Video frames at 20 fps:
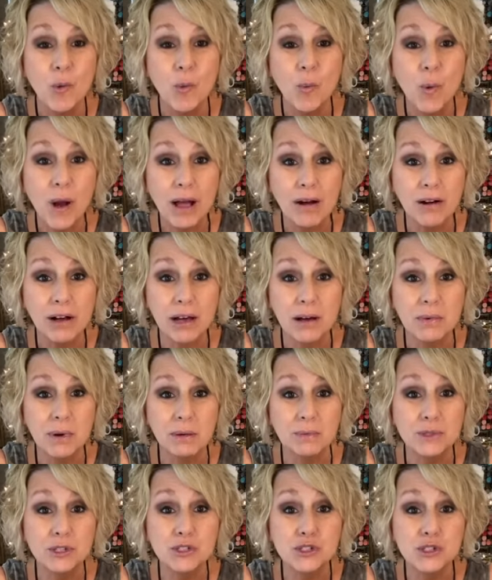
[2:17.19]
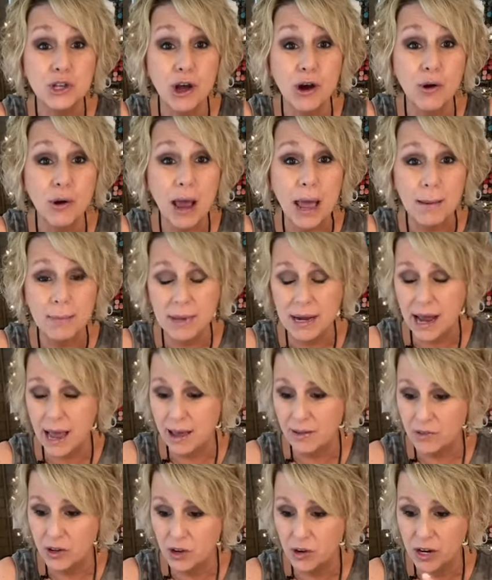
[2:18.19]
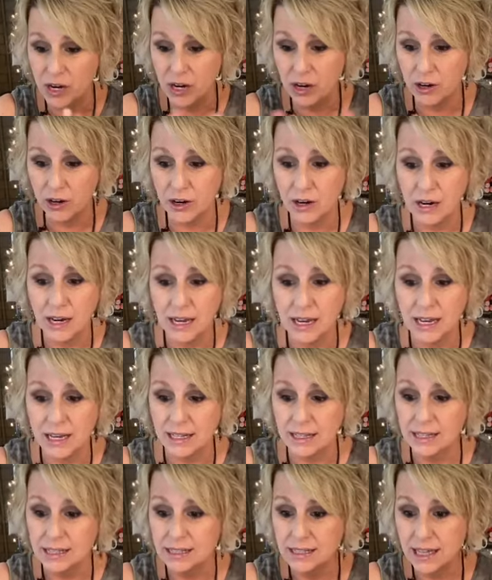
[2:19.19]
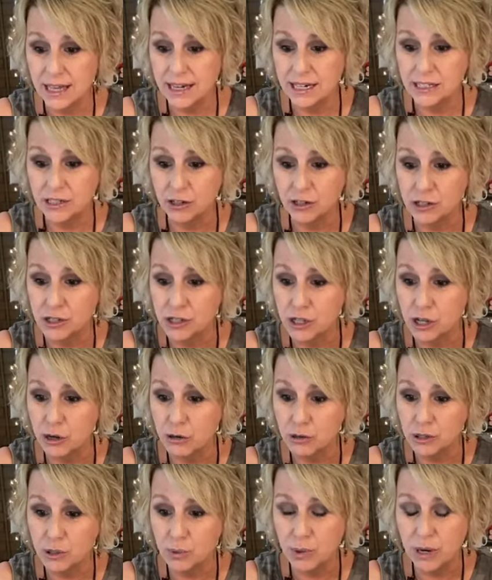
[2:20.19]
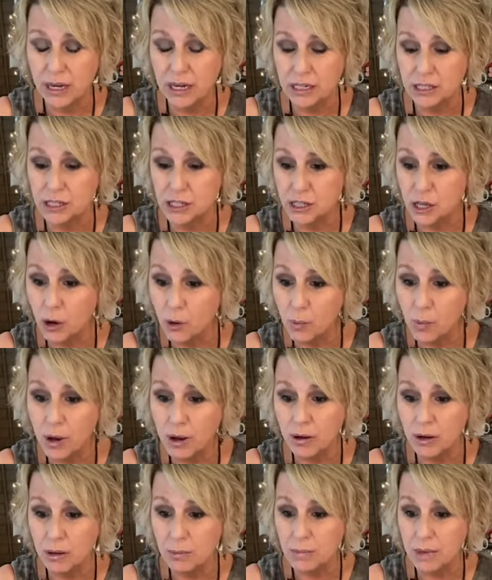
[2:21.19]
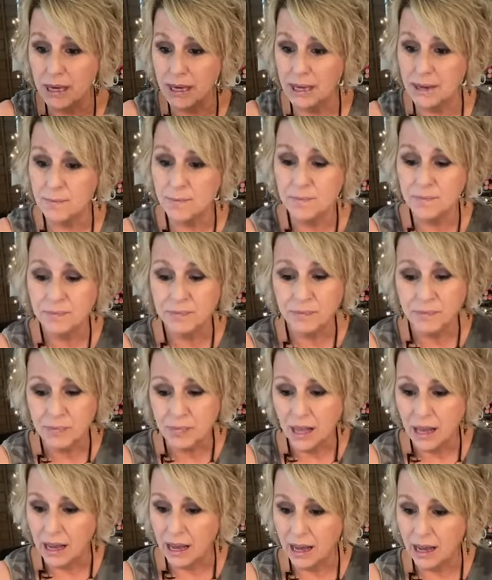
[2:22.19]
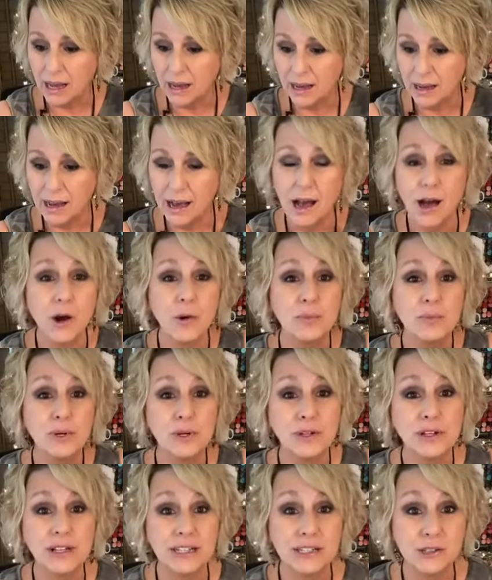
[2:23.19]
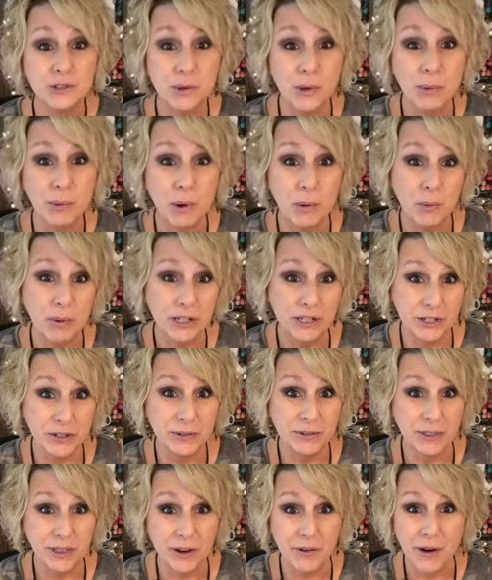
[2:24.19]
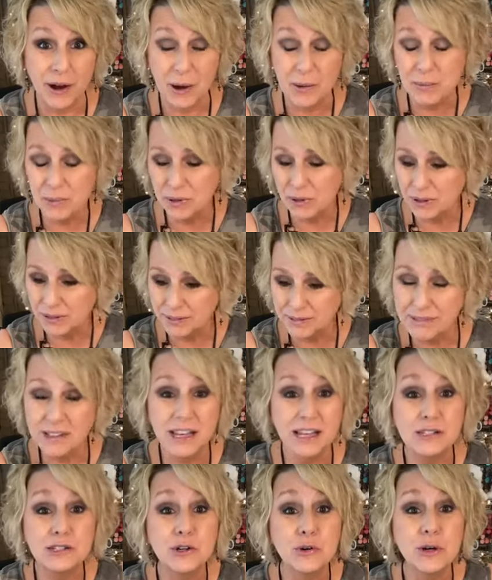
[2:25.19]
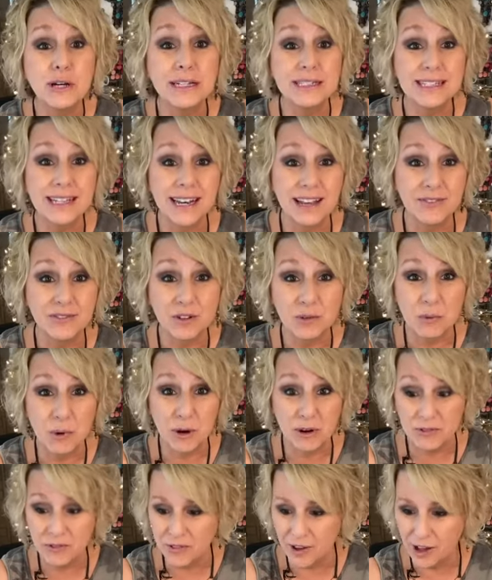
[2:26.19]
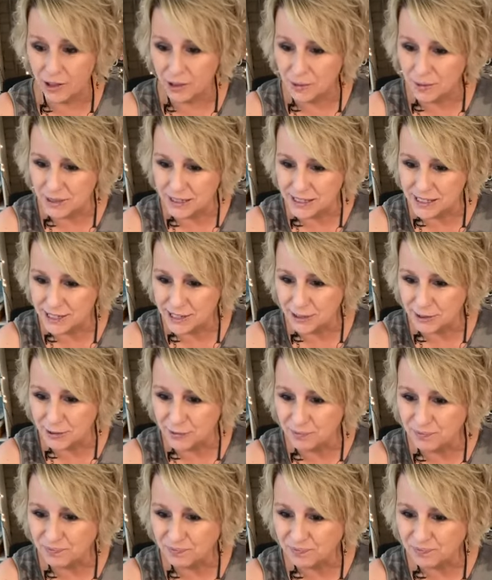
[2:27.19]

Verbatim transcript: welcome. I'm so happy to have you here. These ladies are so sweet and so welcoming uh, I hope you'll enjoy what we do, though. I hope you'll enjoy us enough to want to follow us, too.